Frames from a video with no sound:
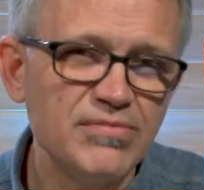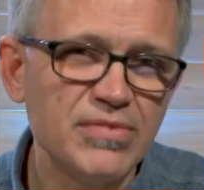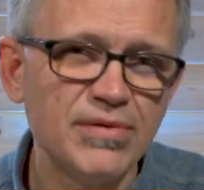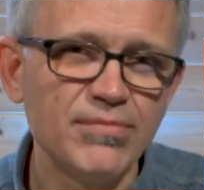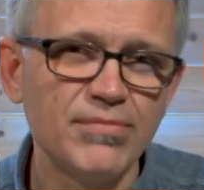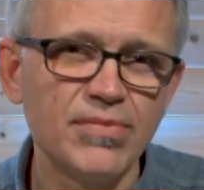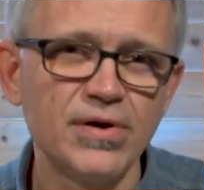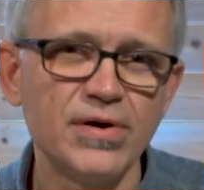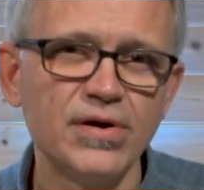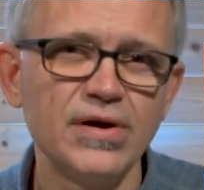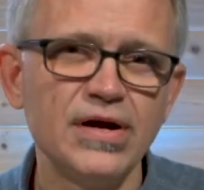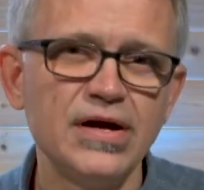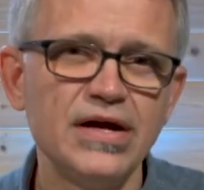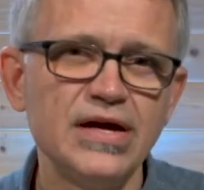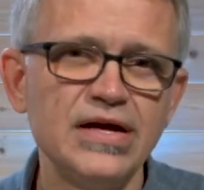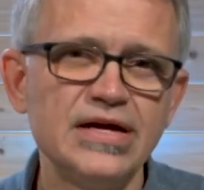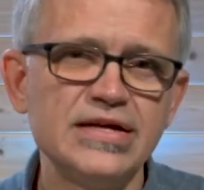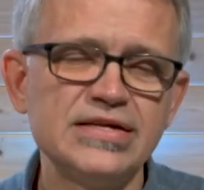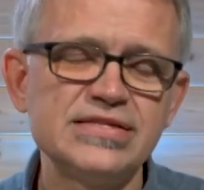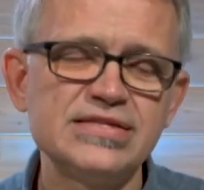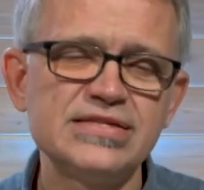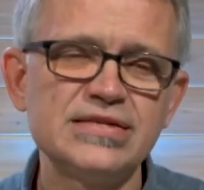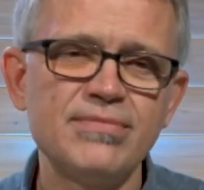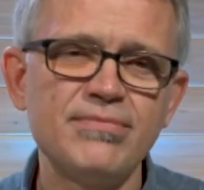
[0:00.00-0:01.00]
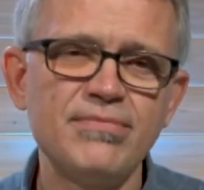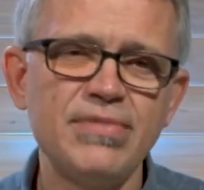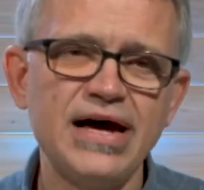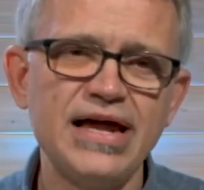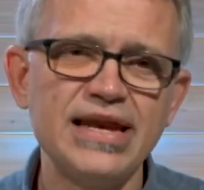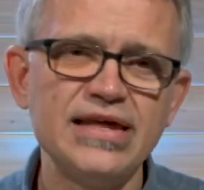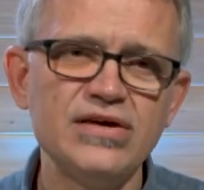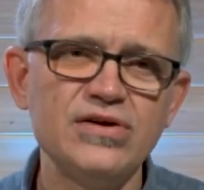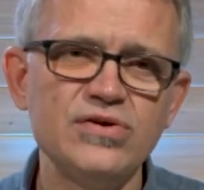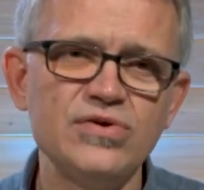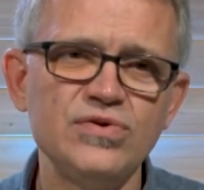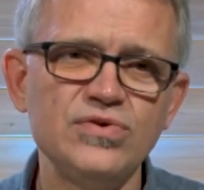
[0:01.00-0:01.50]
member,
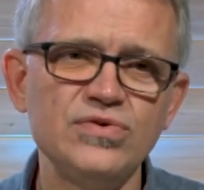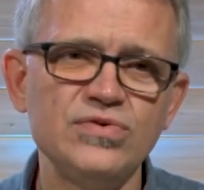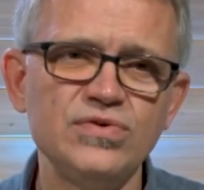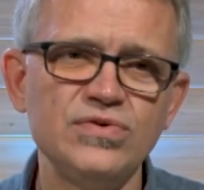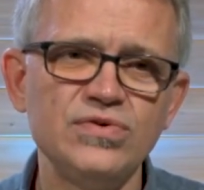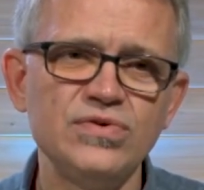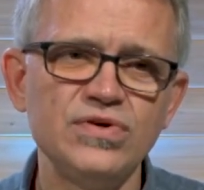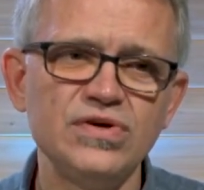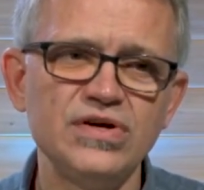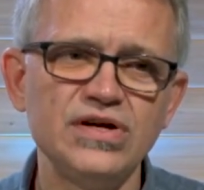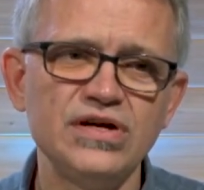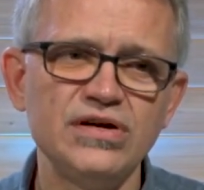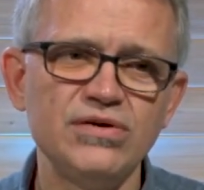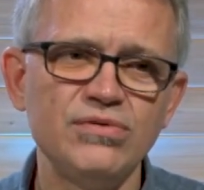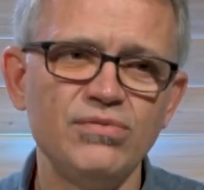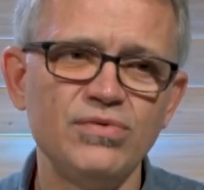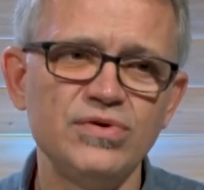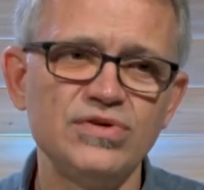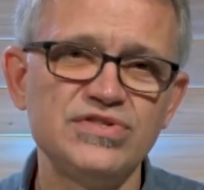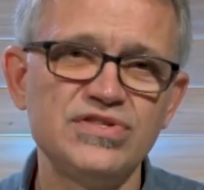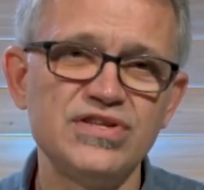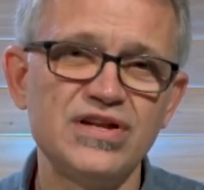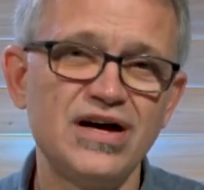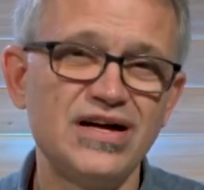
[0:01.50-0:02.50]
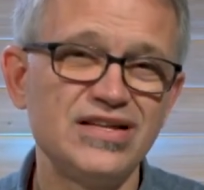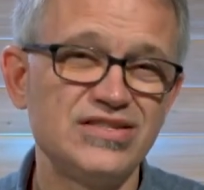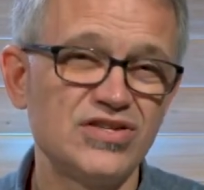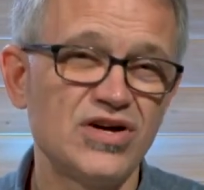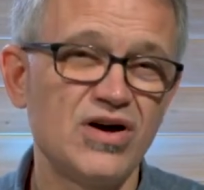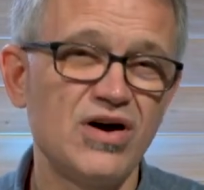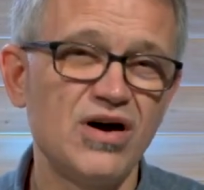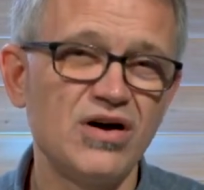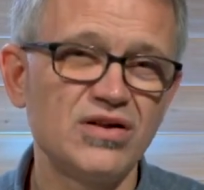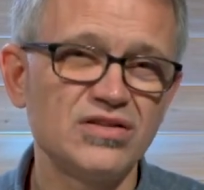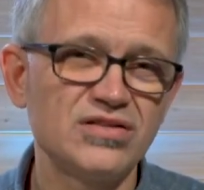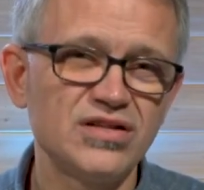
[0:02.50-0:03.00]
somebody who was not
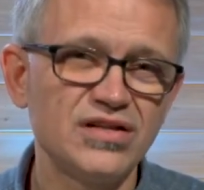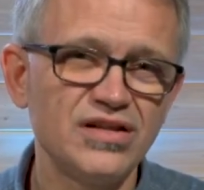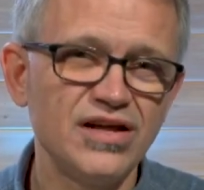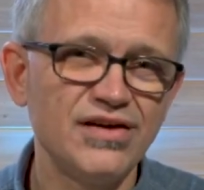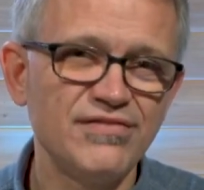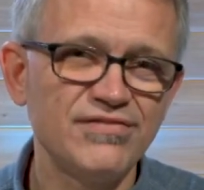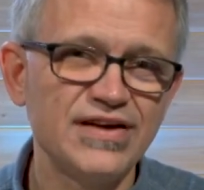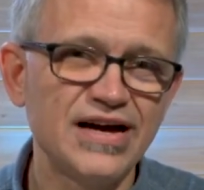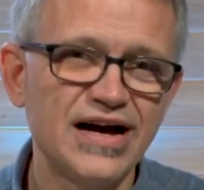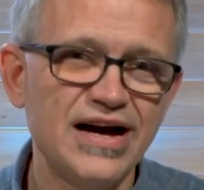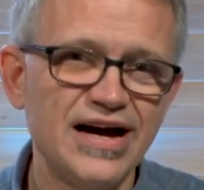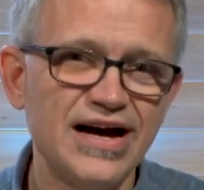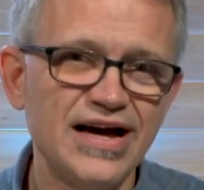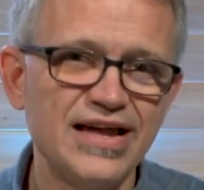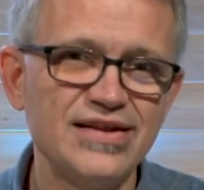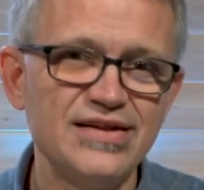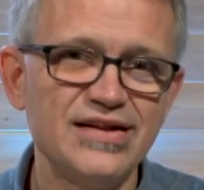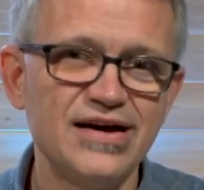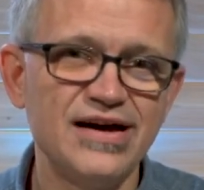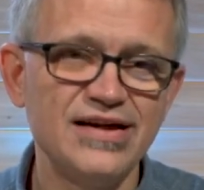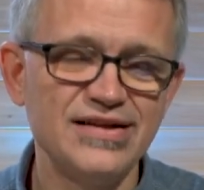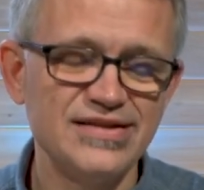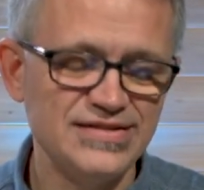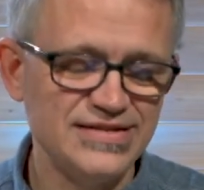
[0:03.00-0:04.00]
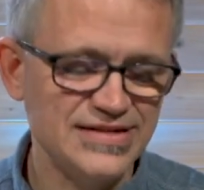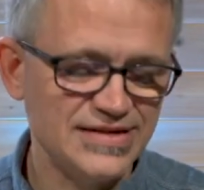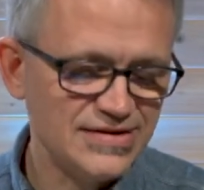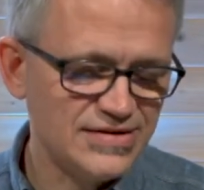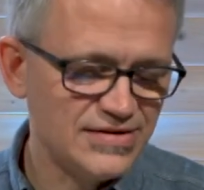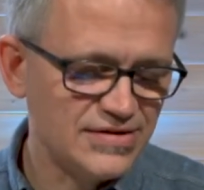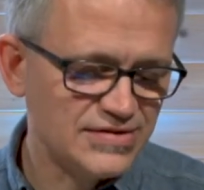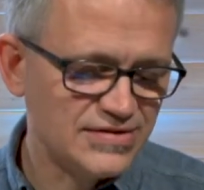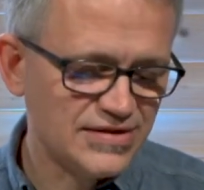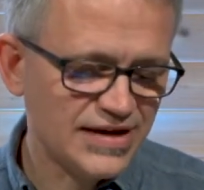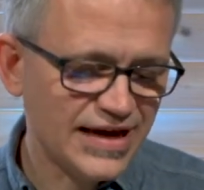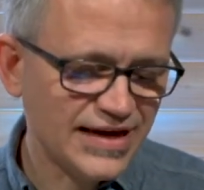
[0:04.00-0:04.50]
taught to love God,
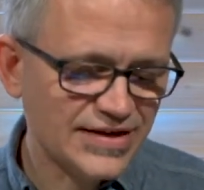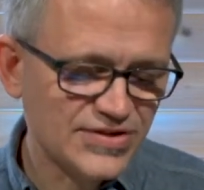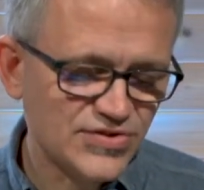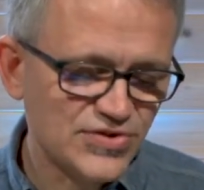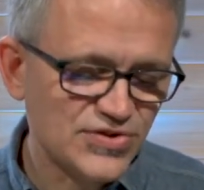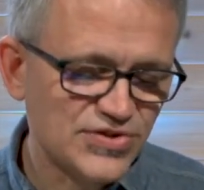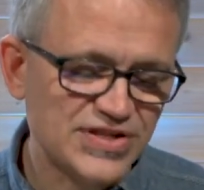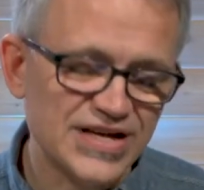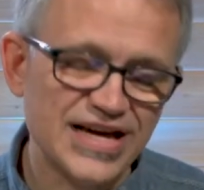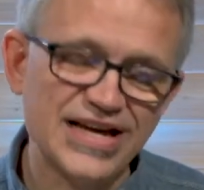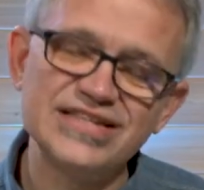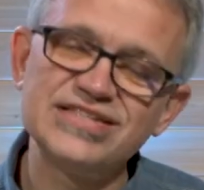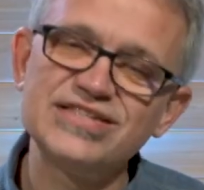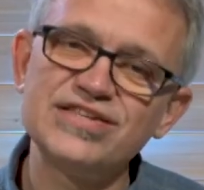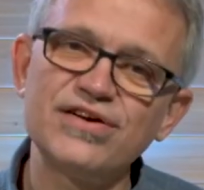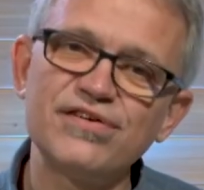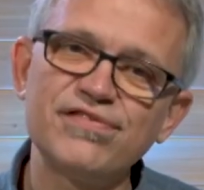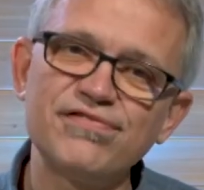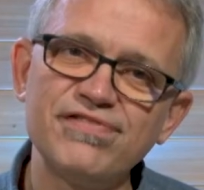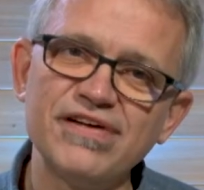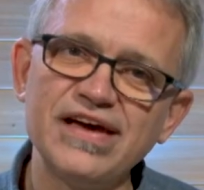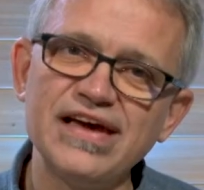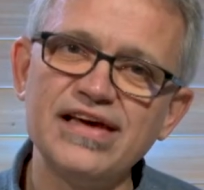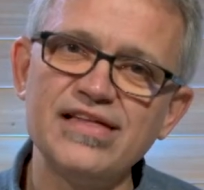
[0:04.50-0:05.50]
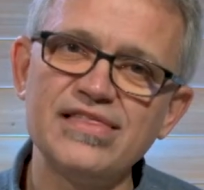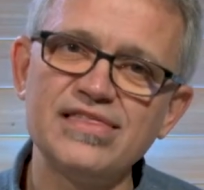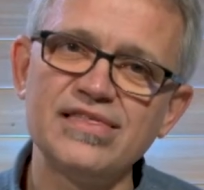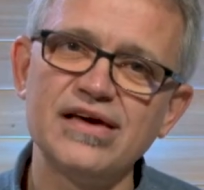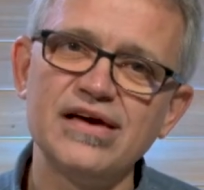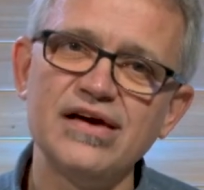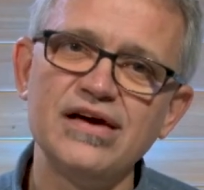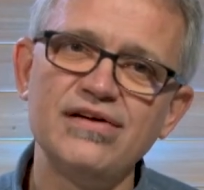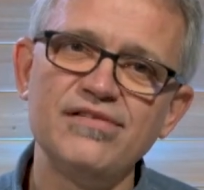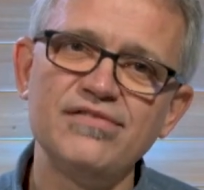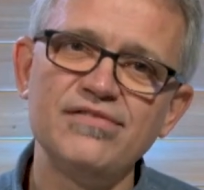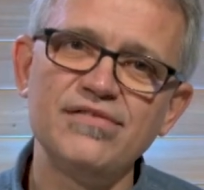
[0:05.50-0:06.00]
didn't exercise their faith
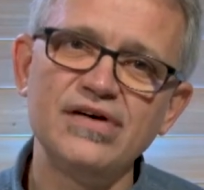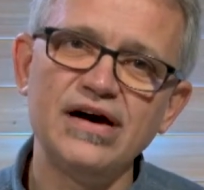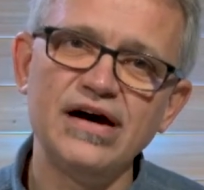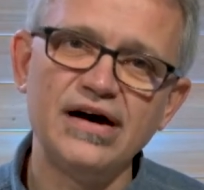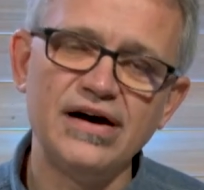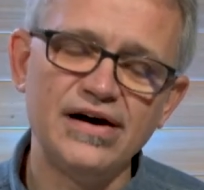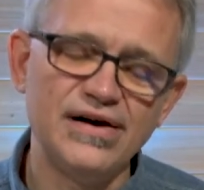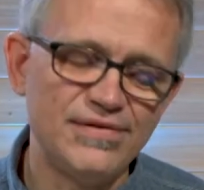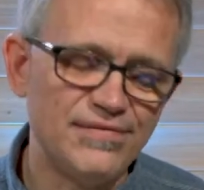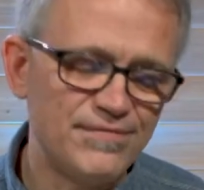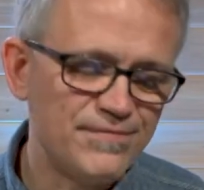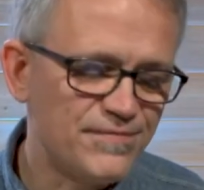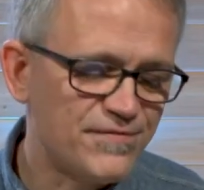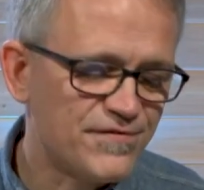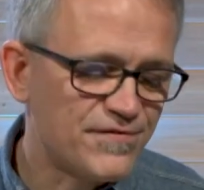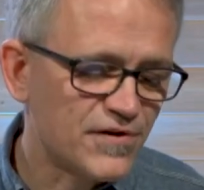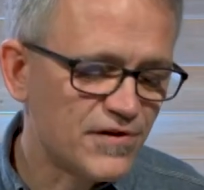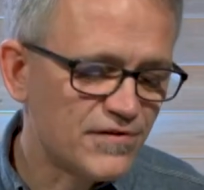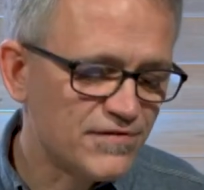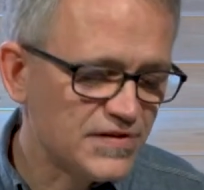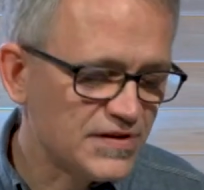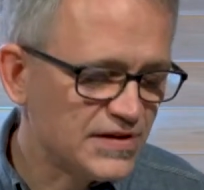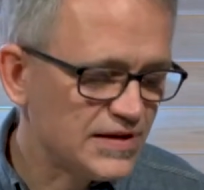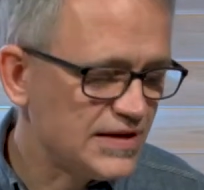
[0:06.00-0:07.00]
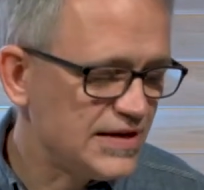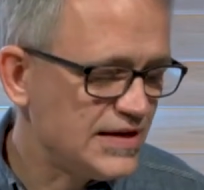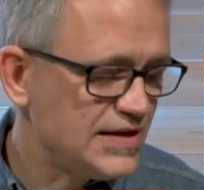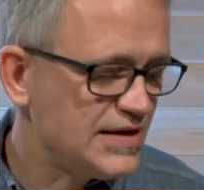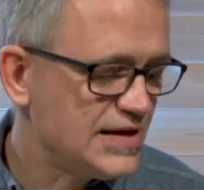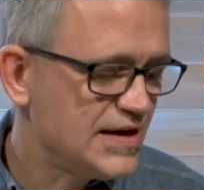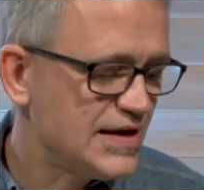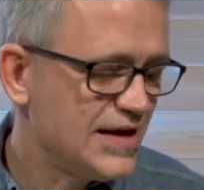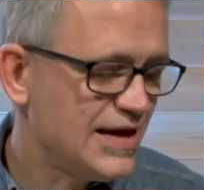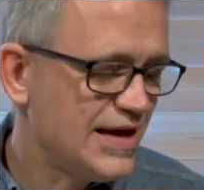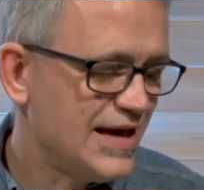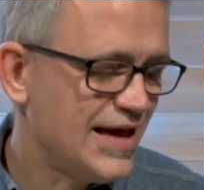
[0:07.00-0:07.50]

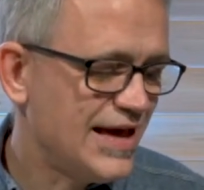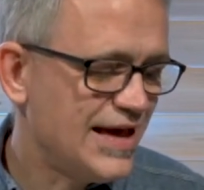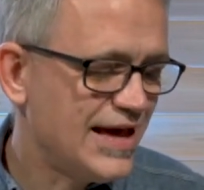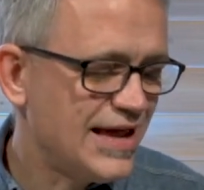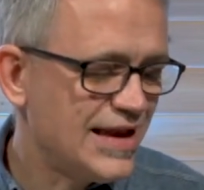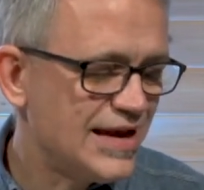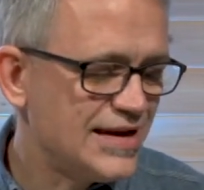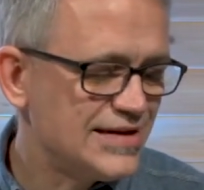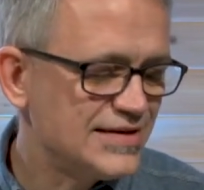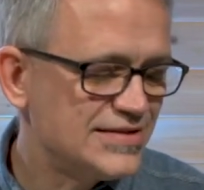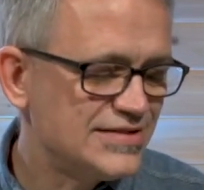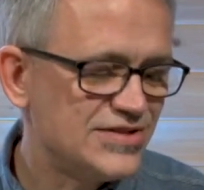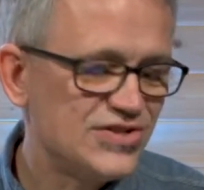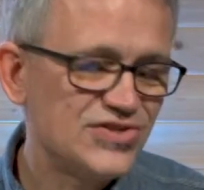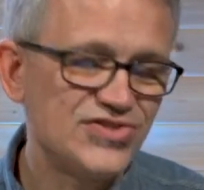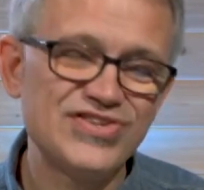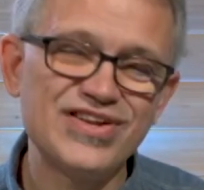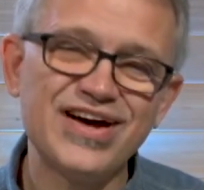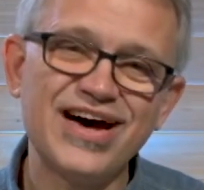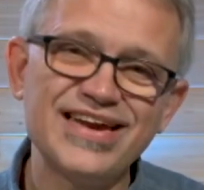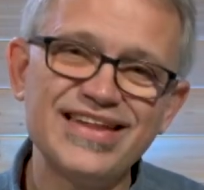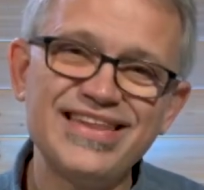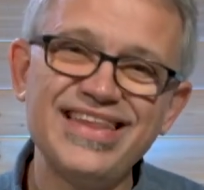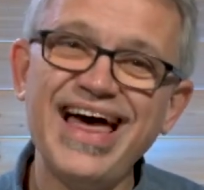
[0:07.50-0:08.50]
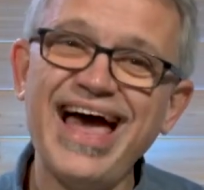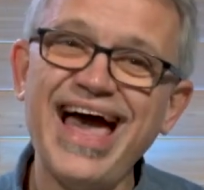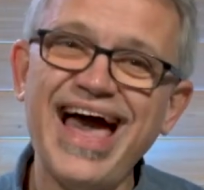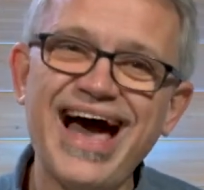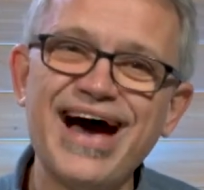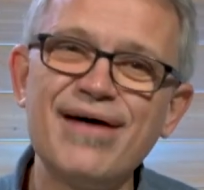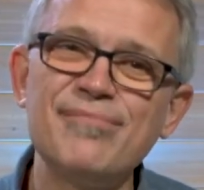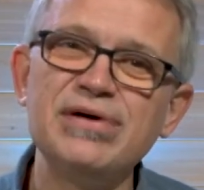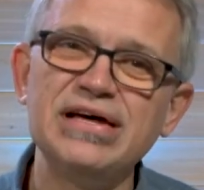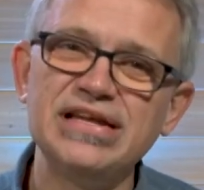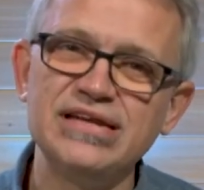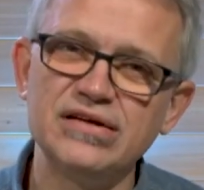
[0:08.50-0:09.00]
fervently, and is just not in the
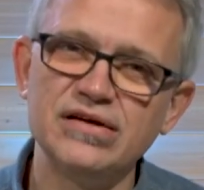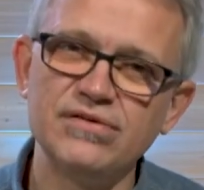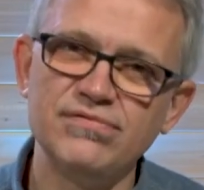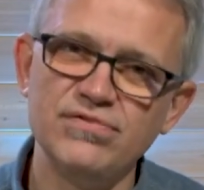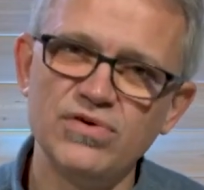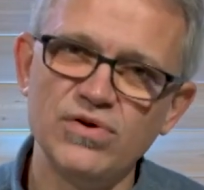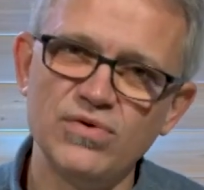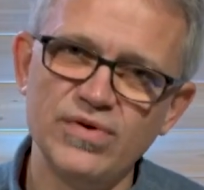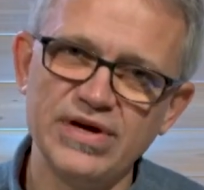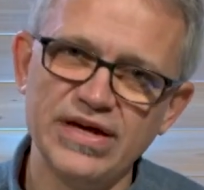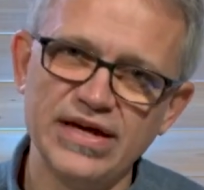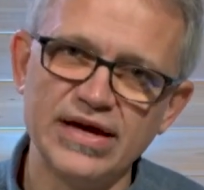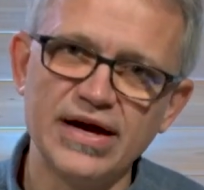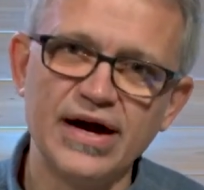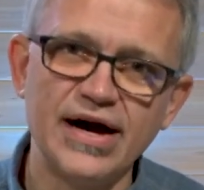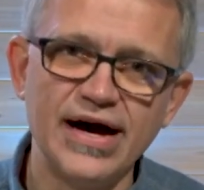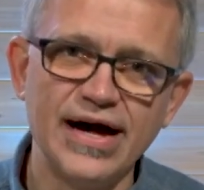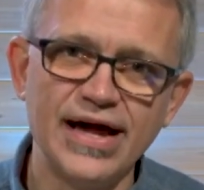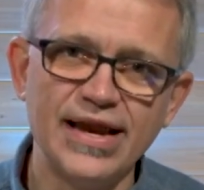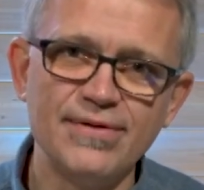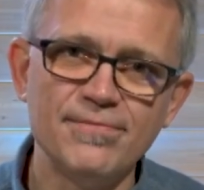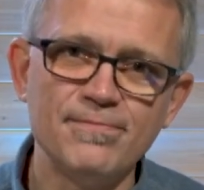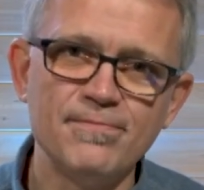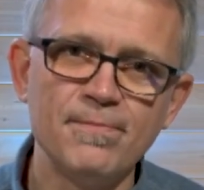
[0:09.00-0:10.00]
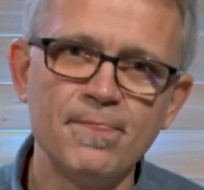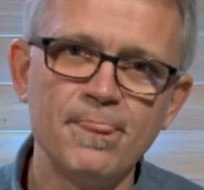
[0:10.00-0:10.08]
habit of knowing God.